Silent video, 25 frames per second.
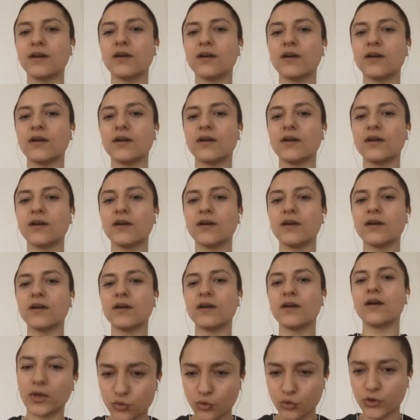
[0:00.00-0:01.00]
the
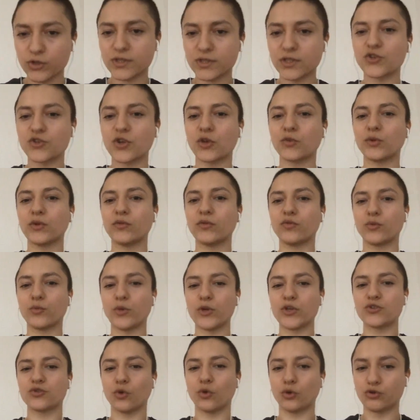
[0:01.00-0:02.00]
one that stores the channel
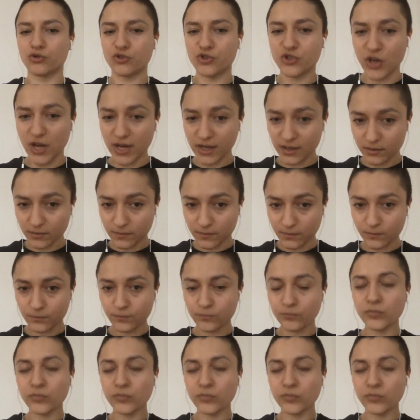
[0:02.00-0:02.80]
information on chain.